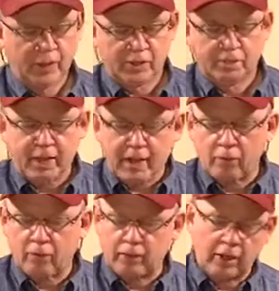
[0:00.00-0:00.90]
It's made out
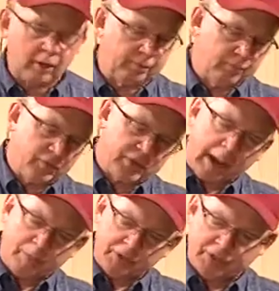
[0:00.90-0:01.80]
of
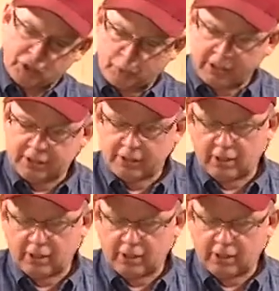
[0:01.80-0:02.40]
cypress, this one is,